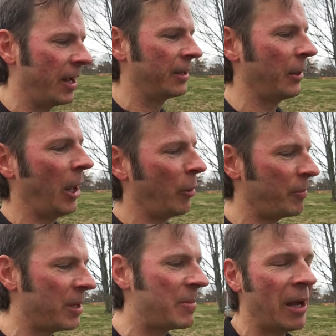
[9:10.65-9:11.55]
it'll help
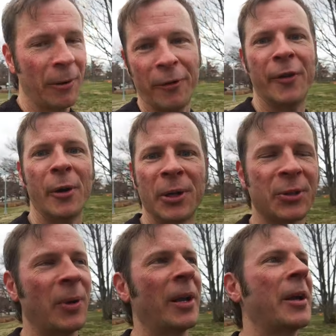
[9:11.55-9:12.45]
me be able to
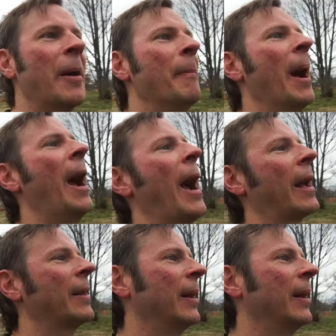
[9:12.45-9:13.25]
focus when I come back.